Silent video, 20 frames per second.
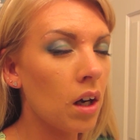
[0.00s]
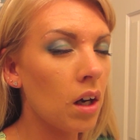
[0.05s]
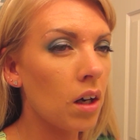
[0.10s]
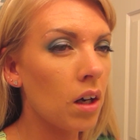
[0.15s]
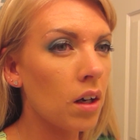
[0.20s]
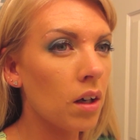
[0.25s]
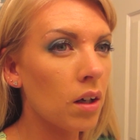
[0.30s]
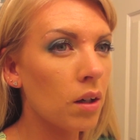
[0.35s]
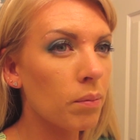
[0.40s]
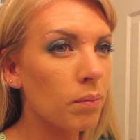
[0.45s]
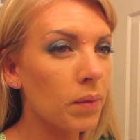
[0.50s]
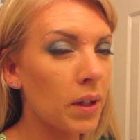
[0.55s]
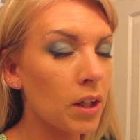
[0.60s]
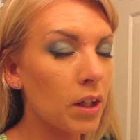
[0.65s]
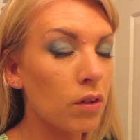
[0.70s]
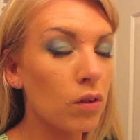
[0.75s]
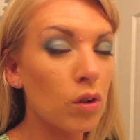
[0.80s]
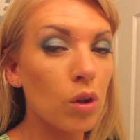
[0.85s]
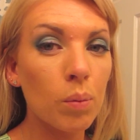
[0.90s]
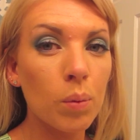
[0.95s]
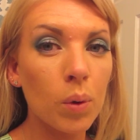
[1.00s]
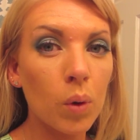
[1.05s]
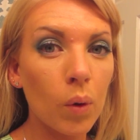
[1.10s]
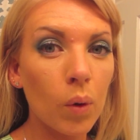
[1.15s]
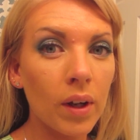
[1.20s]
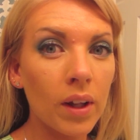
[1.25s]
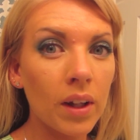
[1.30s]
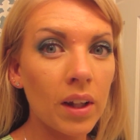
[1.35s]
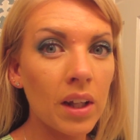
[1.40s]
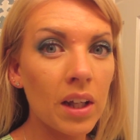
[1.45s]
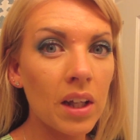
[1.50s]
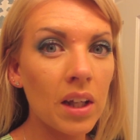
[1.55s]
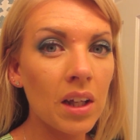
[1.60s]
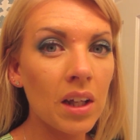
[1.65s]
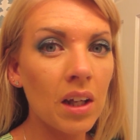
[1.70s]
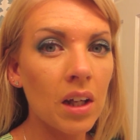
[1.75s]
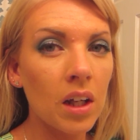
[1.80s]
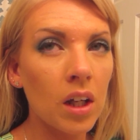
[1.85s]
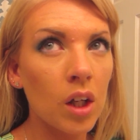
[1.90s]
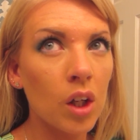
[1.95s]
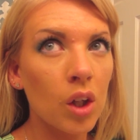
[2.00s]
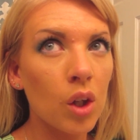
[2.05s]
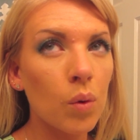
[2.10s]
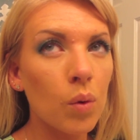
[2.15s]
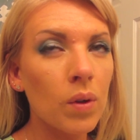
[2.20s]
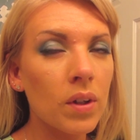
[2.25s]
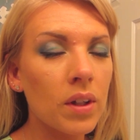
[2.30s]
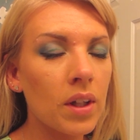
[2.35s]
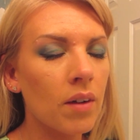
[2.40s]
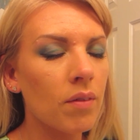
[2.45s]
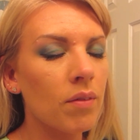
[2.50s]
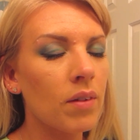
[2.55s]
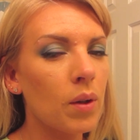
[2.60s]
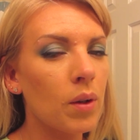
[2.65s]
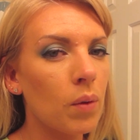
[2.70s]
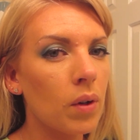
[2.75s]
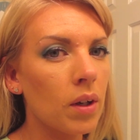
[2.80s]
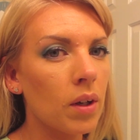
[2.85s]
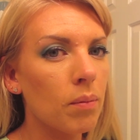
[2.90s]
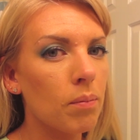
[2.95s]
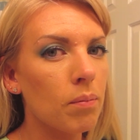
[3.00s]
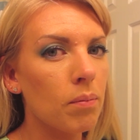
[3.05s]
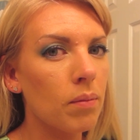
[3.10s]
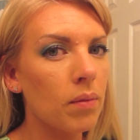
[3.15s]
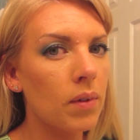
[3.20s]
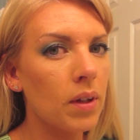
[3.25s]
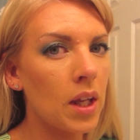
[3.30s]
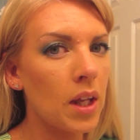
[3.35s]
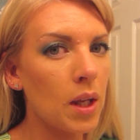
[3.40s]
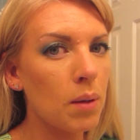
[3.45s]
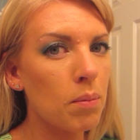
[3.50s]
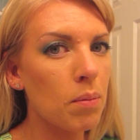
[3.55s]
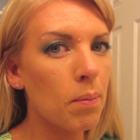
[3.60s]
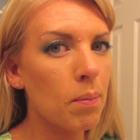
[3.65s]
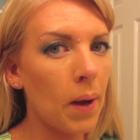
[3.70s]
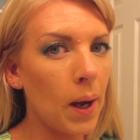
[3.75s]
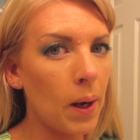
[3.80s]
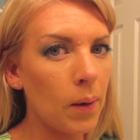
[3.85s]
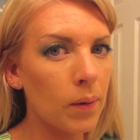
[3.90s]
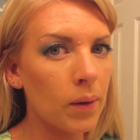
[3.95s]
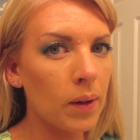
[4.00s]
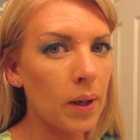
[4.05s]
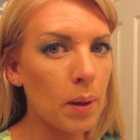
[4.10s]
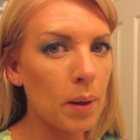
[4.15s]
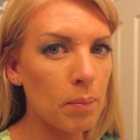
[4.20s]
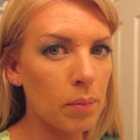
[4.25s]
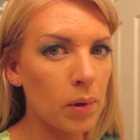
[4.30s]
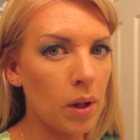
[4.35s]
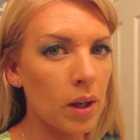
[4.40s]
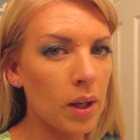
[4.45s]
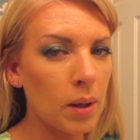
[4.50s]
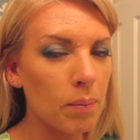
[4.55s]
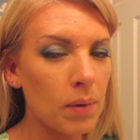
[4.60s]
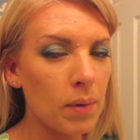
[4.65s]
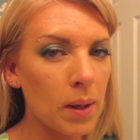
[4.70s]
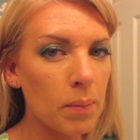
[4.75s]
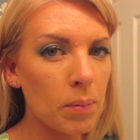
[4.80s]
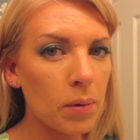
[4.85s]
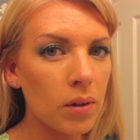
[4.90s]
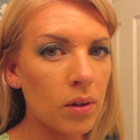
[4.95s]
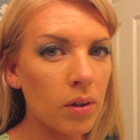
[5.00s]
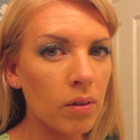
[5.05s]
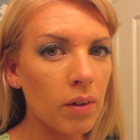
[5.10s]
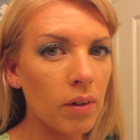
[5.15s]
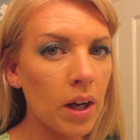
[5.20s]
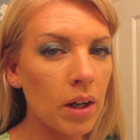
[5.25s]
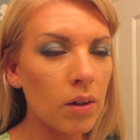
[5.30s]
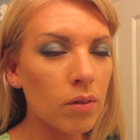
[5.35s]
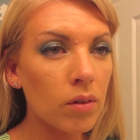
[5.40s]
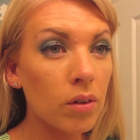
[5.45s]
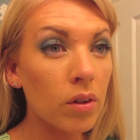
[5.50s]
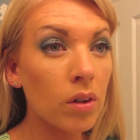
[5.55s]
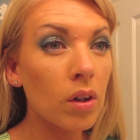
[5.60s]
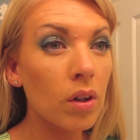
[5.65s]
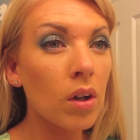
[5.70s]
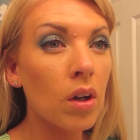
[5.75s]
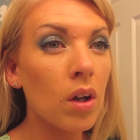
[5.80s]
um, like super oily you would definitely want to keep powder and blotting papers around